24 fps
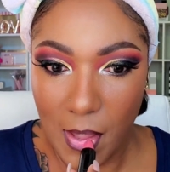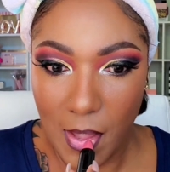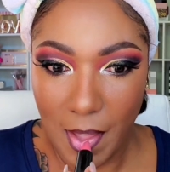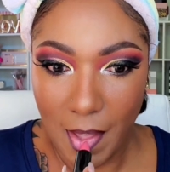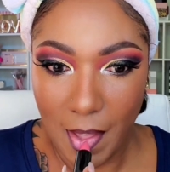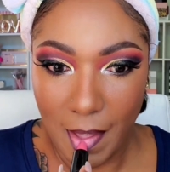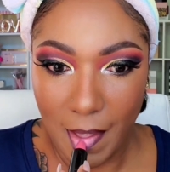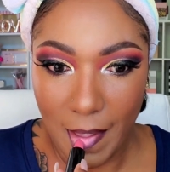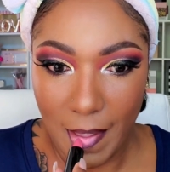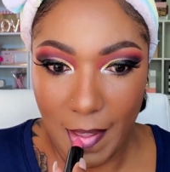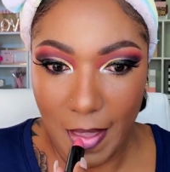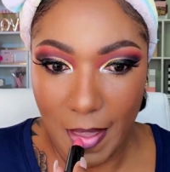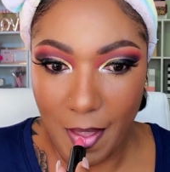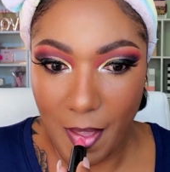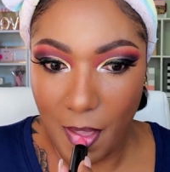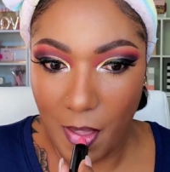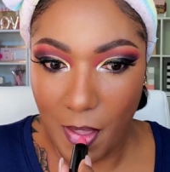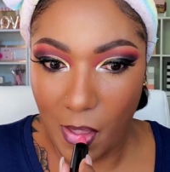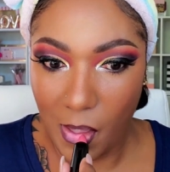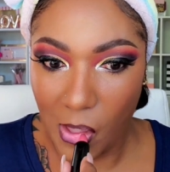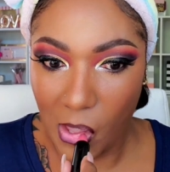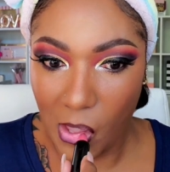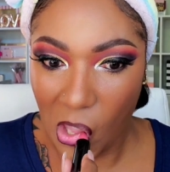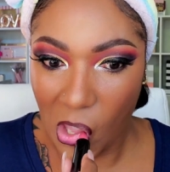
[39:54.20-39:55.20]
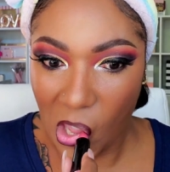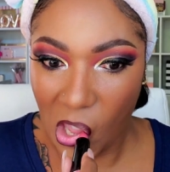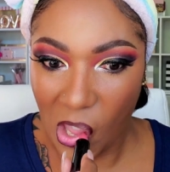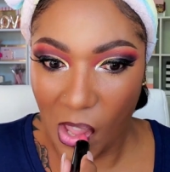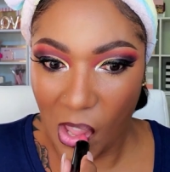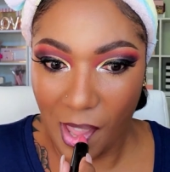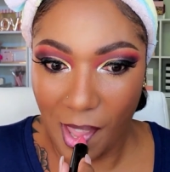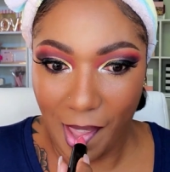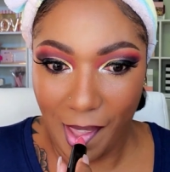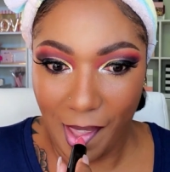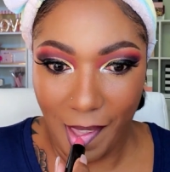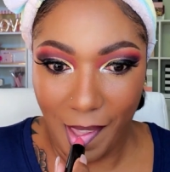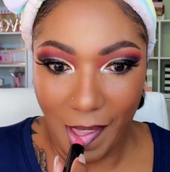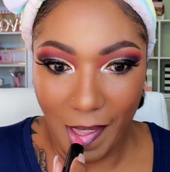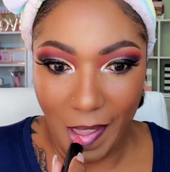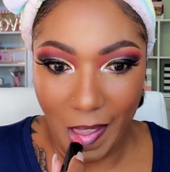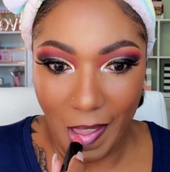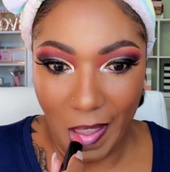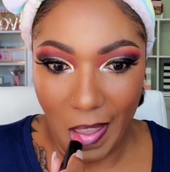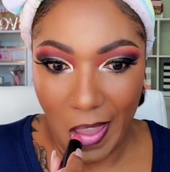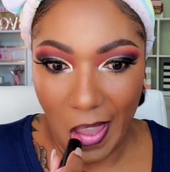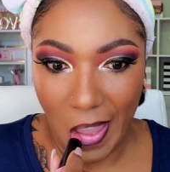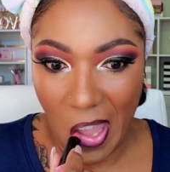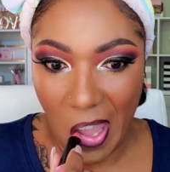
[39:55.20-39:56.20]

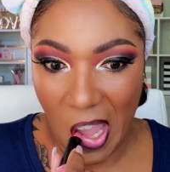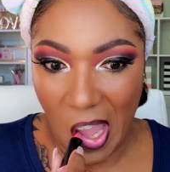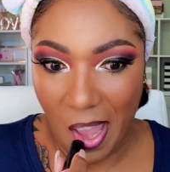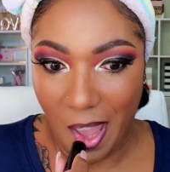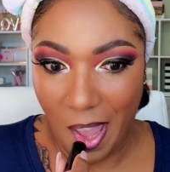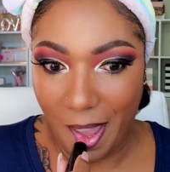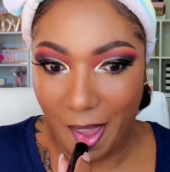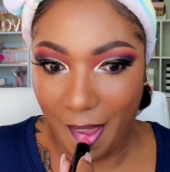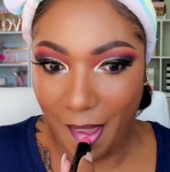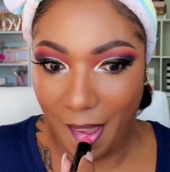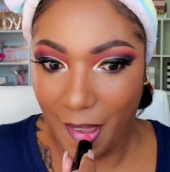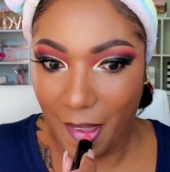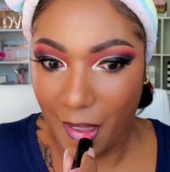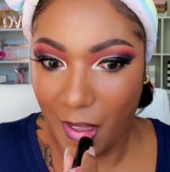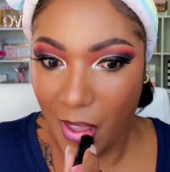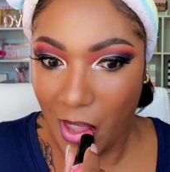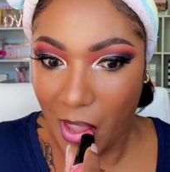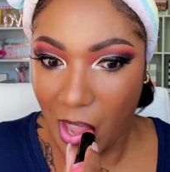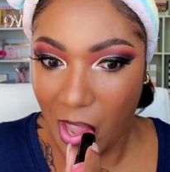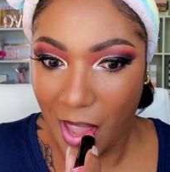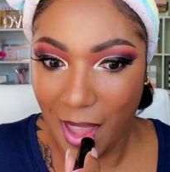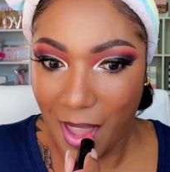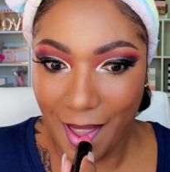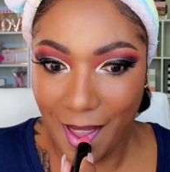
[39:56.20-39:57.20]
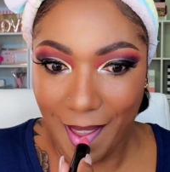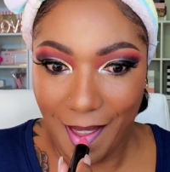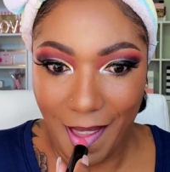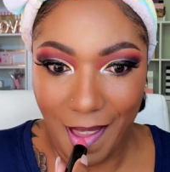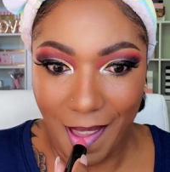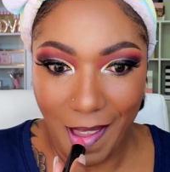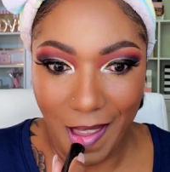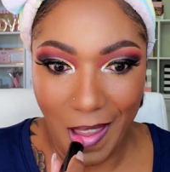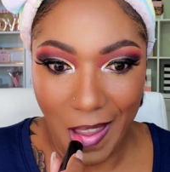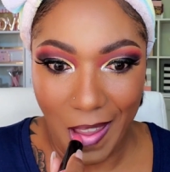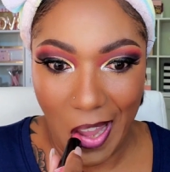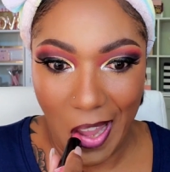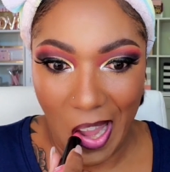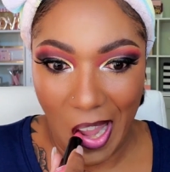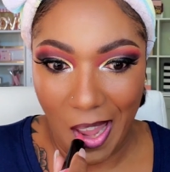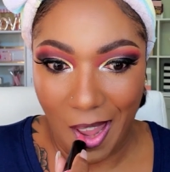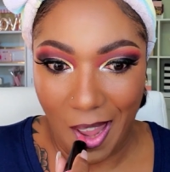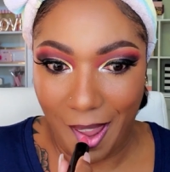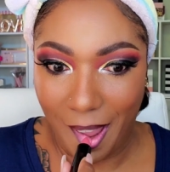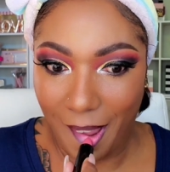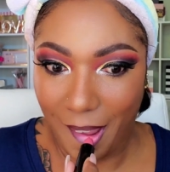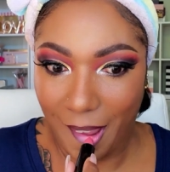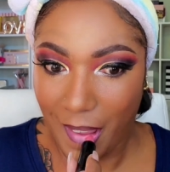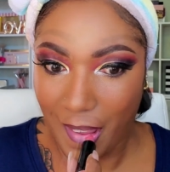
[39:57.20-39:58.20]

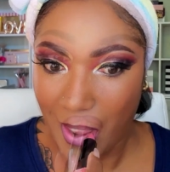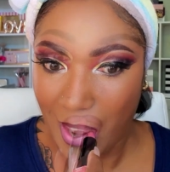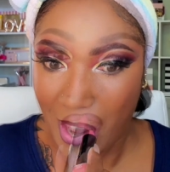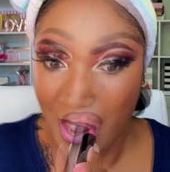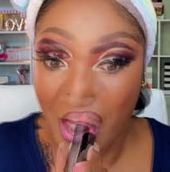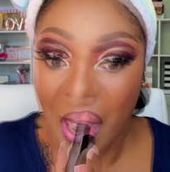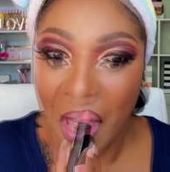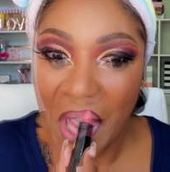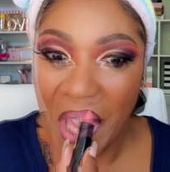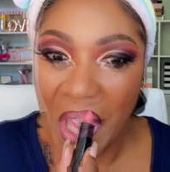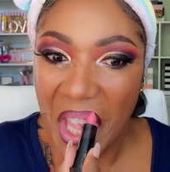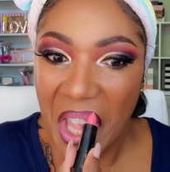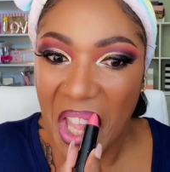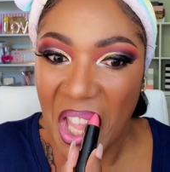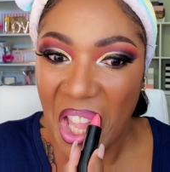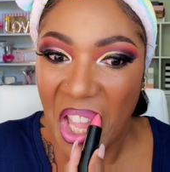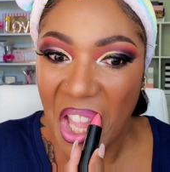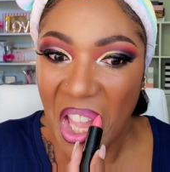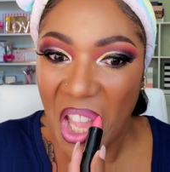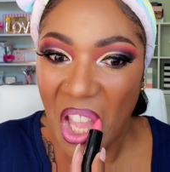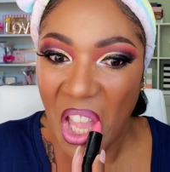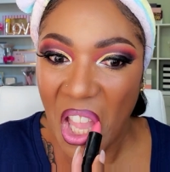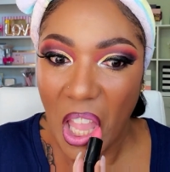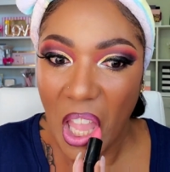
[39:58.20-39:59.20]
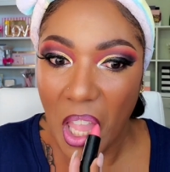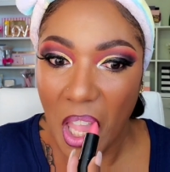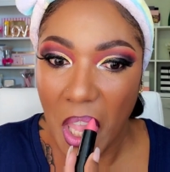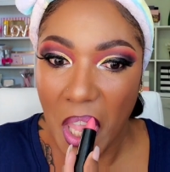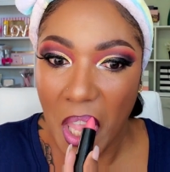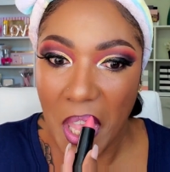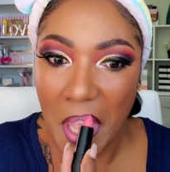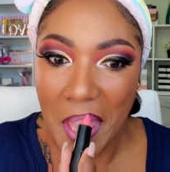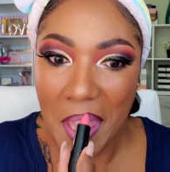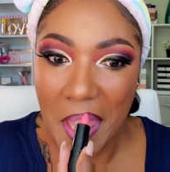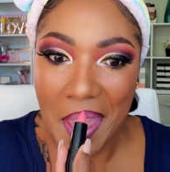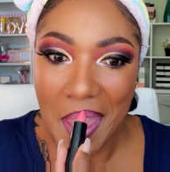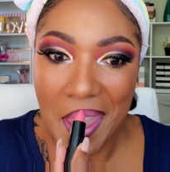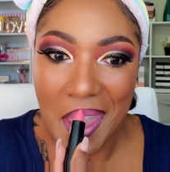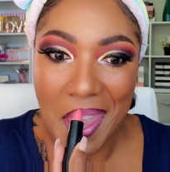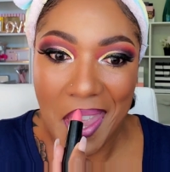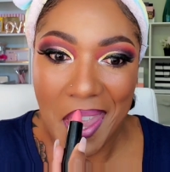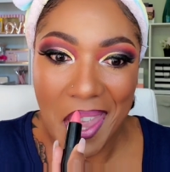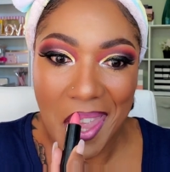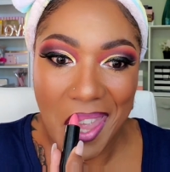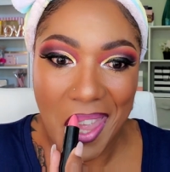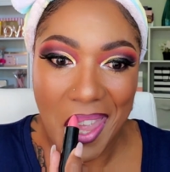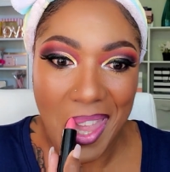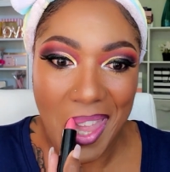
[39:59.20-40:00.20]

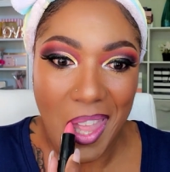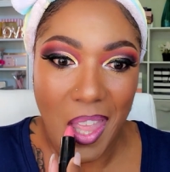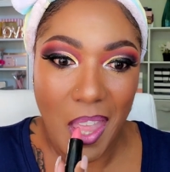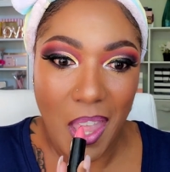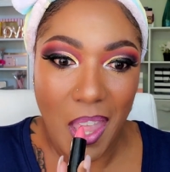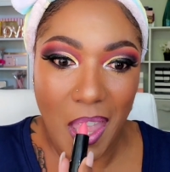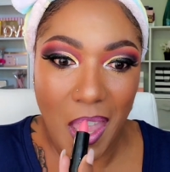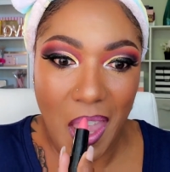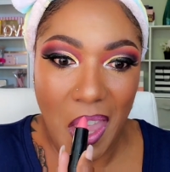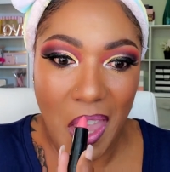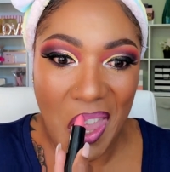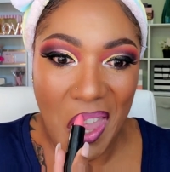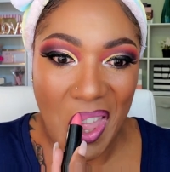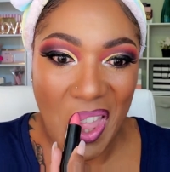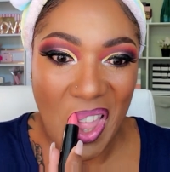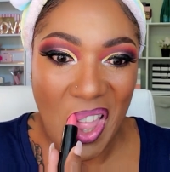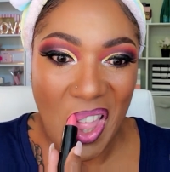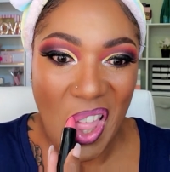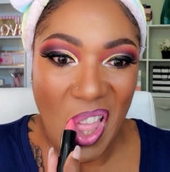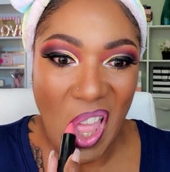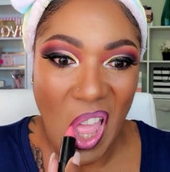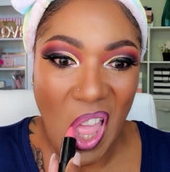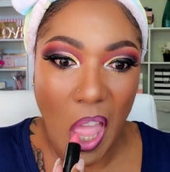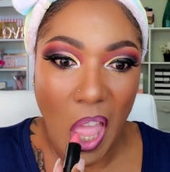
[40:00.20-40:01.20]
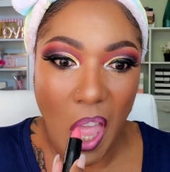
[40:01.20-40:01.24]
(silence)